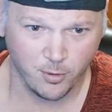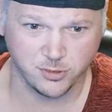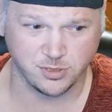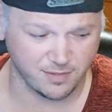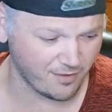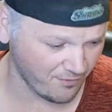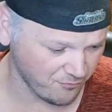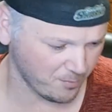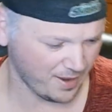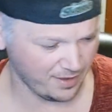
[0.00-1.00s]
purchase I've
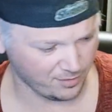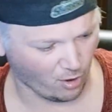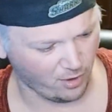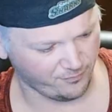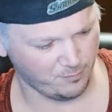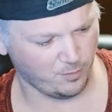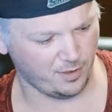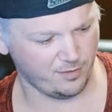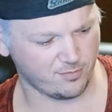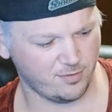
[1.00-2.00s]
ever made coffee
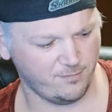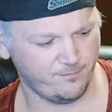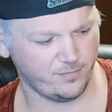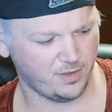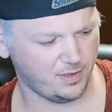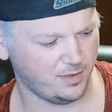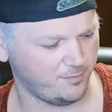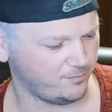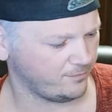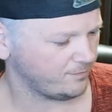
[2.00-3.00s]
wise.
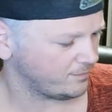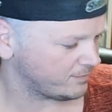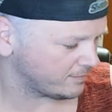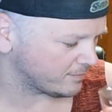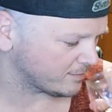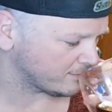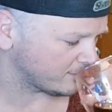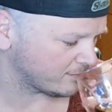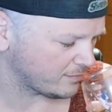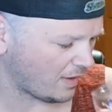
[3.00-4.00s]
I
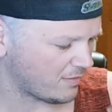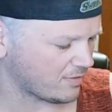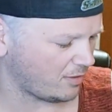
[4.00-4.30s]
was